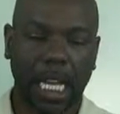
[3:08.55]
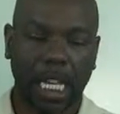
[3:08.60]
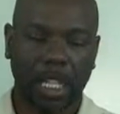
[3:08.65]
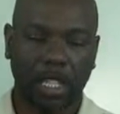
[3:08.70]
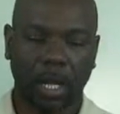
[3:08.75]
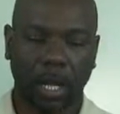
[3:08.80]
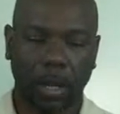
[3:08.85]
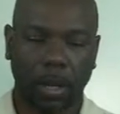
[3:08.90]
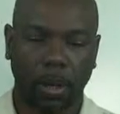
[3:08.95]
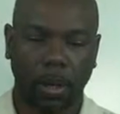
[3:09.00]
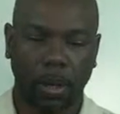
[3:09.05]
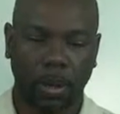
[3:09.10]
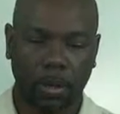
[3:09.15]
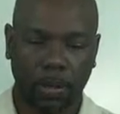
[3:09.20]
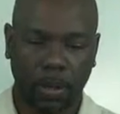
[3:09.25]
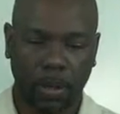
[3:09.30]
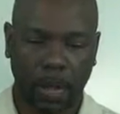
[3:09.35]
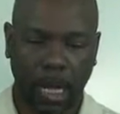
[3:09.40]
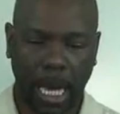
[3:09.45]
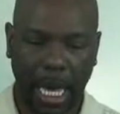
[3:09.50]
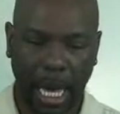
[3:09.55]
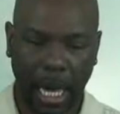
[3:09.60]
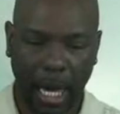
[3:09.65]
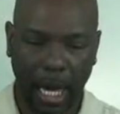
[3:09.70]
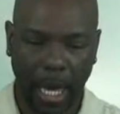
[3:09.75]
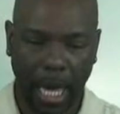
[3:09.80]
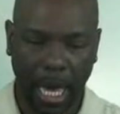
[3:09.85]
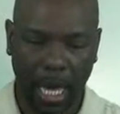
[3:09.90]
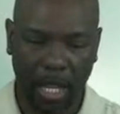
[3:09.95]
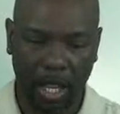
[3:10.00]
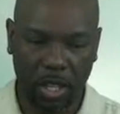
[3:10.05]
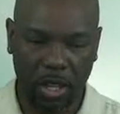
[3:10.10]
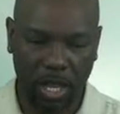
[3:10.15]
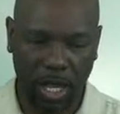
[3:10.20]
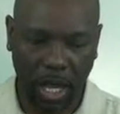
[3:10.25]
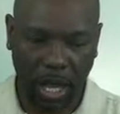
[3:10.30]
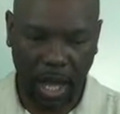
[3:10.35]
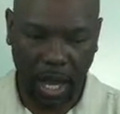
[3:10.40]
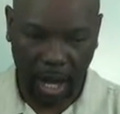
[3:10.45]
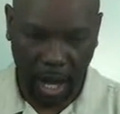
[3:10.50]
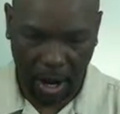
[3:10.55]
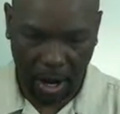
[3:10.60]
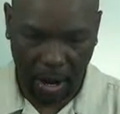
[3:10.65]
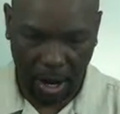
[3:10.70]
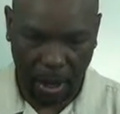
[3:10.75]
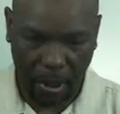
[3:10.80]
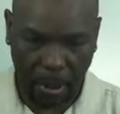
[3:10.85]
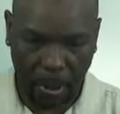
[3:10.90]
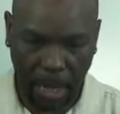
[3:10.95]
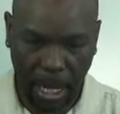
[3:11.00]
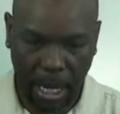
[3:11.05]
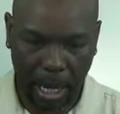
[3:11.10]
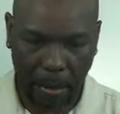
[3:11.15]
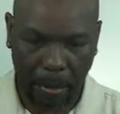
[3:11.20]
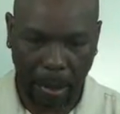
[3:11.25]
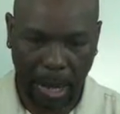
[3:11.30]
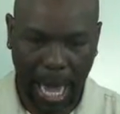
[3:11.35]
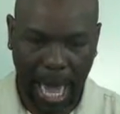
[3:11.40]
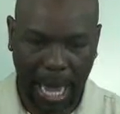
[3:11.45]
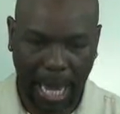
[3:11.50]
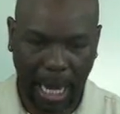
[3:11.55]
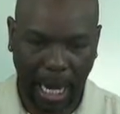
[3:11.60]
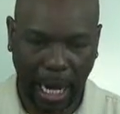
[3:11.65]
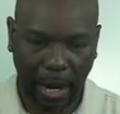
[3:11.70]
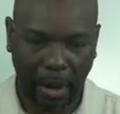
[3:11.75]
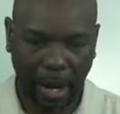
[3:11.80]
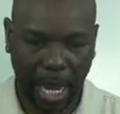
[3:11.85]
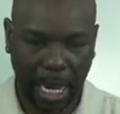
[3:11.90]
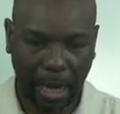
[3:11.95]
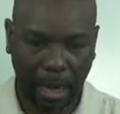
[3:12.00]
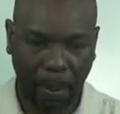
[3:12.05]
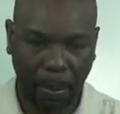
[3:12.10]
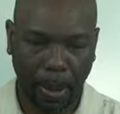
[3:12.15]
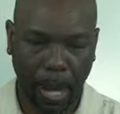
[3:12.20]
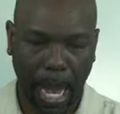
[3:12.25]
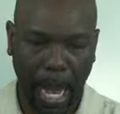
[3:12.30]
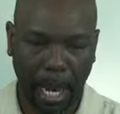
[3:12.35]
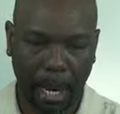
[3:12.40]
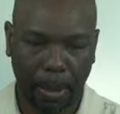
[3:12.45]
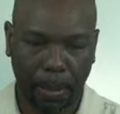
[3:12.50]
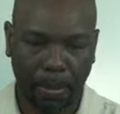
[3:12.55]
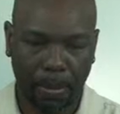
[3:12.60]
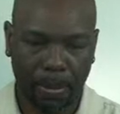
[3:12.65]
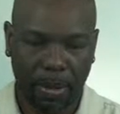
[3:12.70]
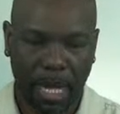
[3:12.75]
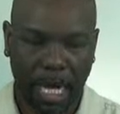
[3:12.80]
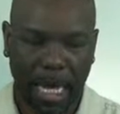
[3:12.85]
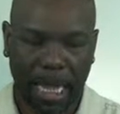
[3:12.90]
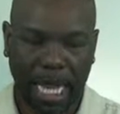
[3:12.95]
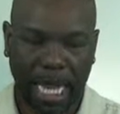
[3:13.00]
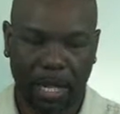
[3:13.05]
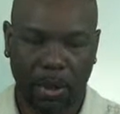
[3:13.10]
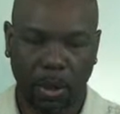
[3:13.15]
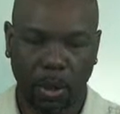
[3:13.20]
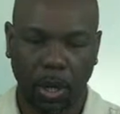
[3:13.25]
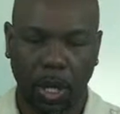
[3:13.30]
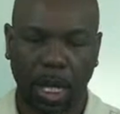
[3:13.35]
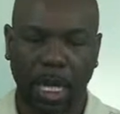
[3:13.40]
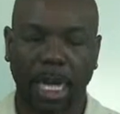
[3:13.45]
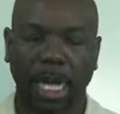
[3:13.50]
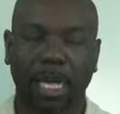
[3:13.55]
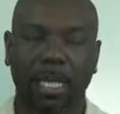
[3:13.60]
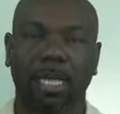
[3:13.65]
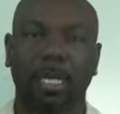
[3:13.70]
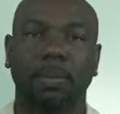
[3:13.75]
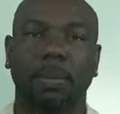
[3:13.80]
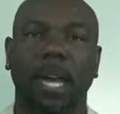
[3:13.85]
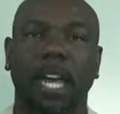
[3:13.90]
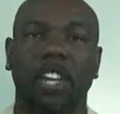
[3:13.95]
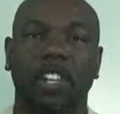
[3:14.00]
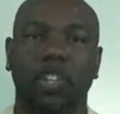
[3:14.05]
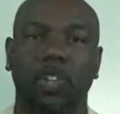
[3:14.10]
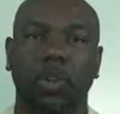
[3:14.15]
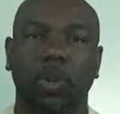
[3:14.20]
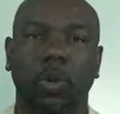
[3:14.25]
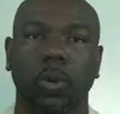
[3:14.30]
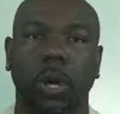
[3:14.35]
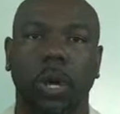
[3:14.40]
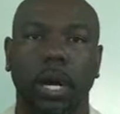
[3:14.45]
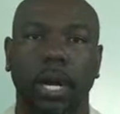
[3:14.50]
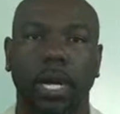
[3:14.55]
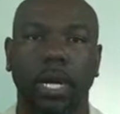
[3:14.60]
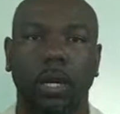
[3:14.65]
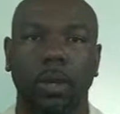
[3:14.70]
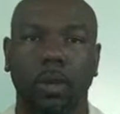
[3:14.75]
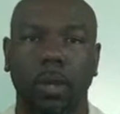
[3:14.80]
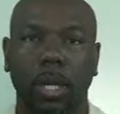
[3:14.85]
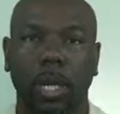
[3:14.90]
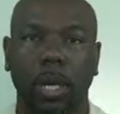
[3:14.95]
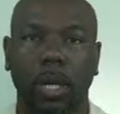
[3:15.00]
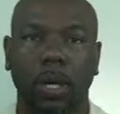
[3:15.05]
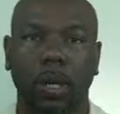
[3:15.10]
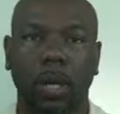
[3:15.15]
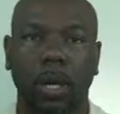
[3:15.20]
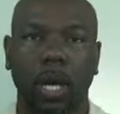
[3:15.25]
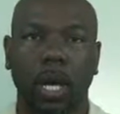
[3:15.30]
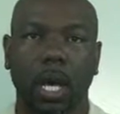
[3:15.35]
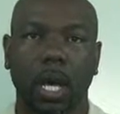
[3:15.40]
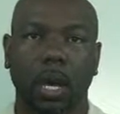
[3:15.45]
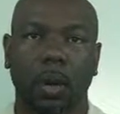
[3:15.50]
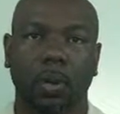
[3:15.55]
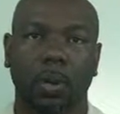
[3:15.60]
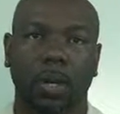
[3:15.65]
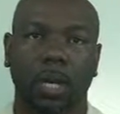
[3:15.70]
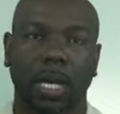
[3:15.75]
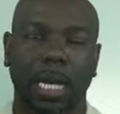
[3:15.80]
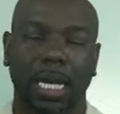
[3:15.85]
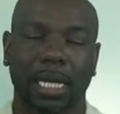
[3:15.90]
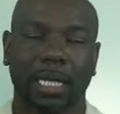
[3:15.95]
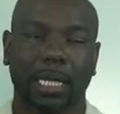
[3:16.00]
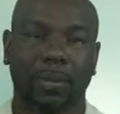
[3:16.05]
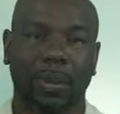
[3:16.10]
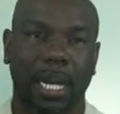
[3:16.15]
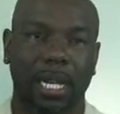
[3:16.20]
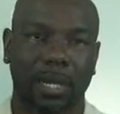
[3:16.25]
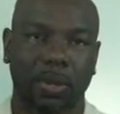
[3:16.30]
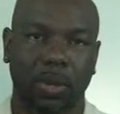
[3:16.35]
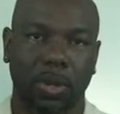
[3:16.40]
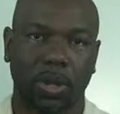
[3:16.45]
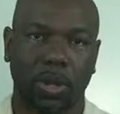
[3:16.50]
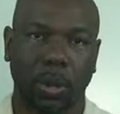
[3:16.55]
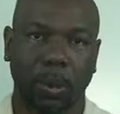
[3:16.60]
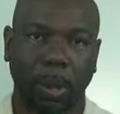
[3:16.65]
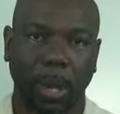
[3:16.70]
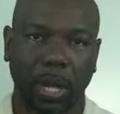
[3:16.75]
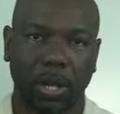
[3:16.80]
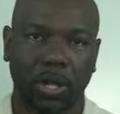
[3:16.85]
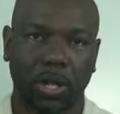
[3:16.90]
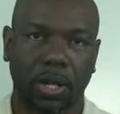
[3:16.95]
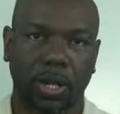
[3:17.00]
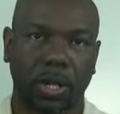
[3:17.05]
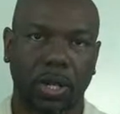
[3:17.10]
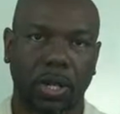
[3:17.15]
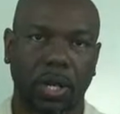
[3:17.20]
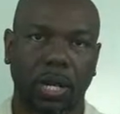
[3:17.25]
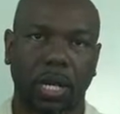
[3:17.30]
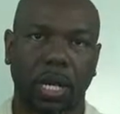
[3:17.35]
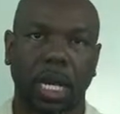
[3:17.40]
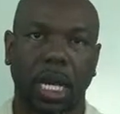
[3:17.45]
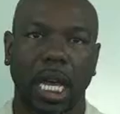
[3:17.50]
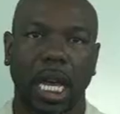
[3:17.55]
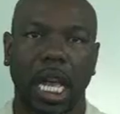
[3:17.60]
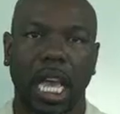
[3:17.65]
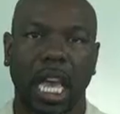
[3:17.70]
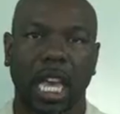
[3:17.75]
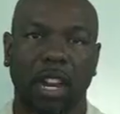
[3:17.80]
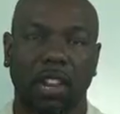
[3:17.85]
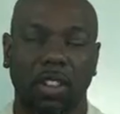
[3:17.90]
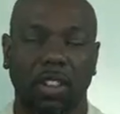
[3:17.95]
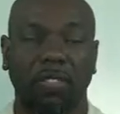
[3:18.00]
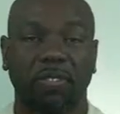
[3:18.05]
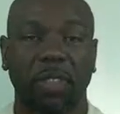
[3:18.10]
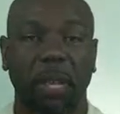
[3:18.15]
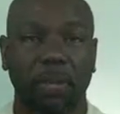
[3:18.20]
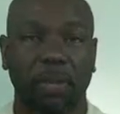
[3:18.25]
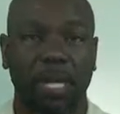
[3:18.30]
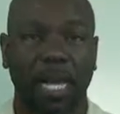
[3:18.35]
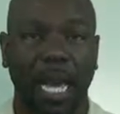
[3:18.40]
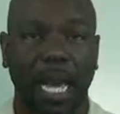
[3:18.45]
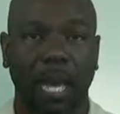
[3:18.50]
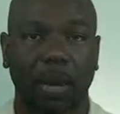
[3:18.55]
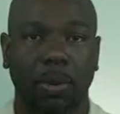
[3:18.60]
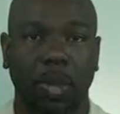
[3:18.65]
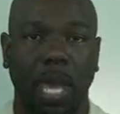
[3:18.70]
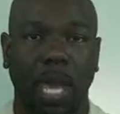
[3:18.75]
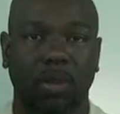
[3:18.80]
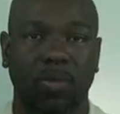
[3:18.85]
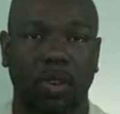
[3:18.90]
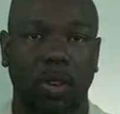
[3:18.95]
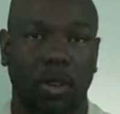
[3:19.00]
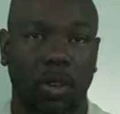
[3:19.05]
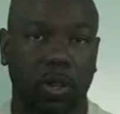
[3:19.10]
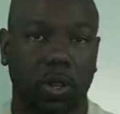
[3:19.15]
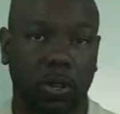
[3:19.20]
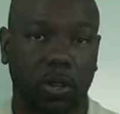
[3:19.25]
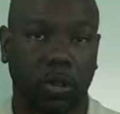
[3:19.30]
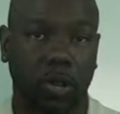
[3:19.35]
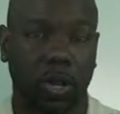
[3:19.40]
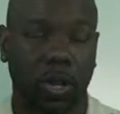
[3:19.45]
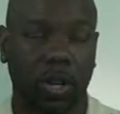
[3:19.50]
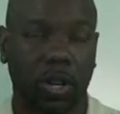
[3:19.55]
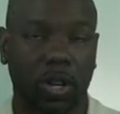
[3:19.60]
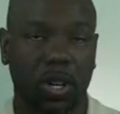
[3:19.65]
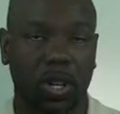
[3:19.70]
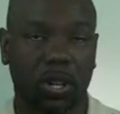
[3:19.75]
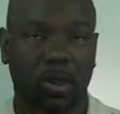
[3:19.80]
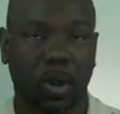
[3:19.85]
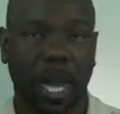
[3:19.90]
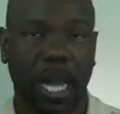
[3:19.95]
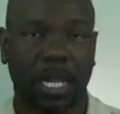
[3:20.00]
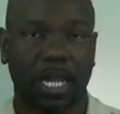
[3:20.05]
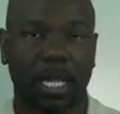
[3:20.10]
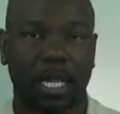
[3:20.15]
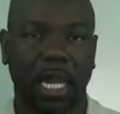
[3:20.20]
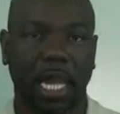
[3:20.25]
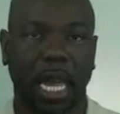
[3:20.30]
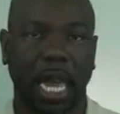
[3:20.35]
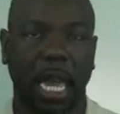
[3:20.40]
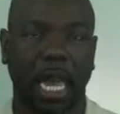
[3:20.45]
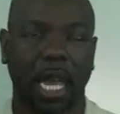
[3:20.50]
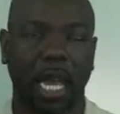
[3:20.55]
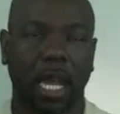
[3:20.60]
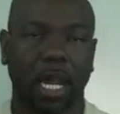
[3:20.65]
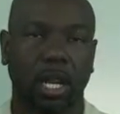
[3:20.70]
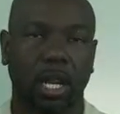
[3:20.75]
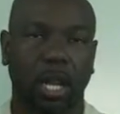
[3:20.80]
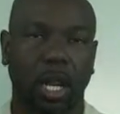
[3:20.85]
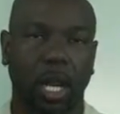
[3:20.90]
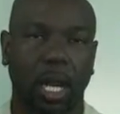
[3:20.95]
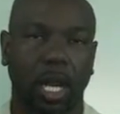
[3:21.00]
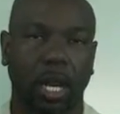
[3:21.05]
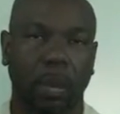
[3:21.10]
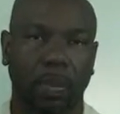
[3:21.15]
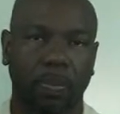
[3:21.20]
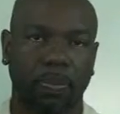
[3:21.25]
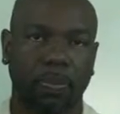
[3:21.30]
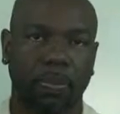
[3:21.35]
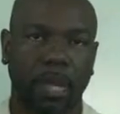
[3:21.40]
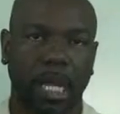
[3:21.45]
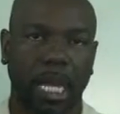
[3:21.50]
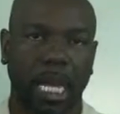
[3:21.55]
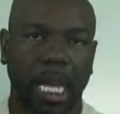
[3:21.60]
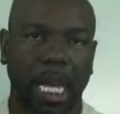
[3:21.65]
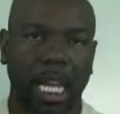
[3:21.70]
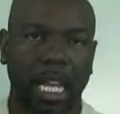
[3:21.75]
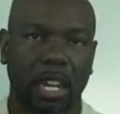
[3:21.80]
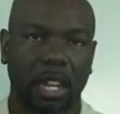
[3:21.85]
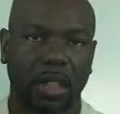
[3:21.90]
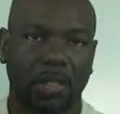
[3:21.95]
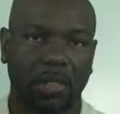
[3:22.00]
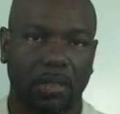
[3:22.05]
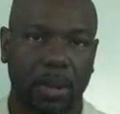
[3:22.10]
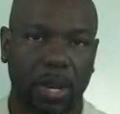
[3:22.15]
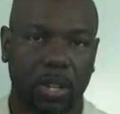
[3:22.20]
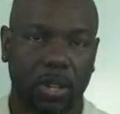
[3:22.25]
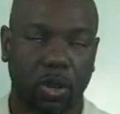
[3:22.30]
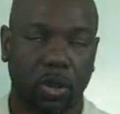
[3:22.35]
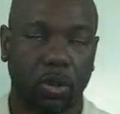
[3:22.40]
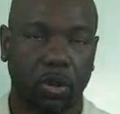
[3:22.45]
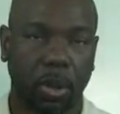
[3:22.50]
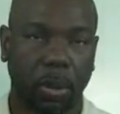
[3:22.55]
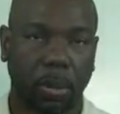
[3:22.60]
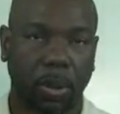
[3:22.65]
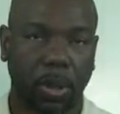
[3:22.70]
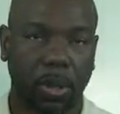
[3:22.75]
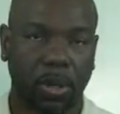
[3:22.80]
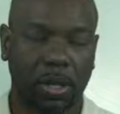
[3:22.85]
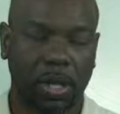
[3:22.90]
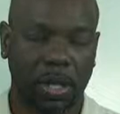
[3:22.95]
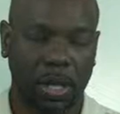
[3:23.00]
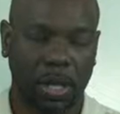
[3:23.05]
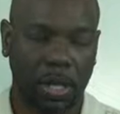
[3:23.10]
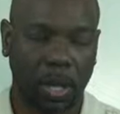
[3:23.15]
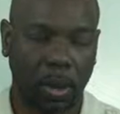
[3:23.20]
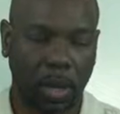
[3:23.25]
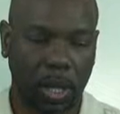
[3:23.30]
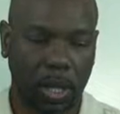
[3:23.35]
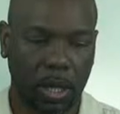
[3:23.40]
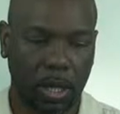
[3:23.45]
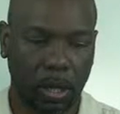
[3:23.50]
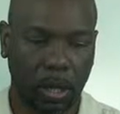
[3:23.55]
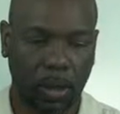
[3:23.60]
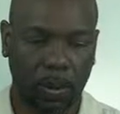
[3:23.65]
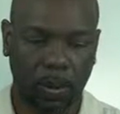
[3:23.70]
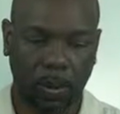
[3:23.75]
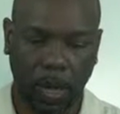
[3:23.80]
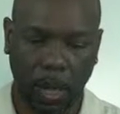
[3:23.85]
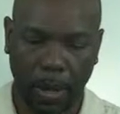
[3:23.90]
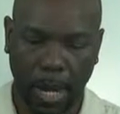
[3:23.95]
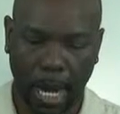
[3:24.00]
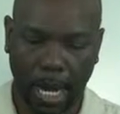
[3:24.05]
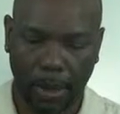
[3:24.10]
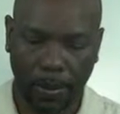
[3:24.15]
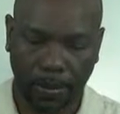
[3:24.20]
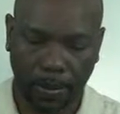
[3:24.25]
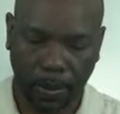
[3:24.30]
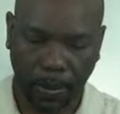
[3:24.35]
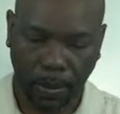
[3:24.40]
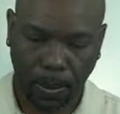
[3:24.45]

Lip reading: So you see it here in the black area at the bottom. That's where your customized URL will go. We'll customize it with your picture. And on the flip side, you have your return address and the information of who the person is going to. All right.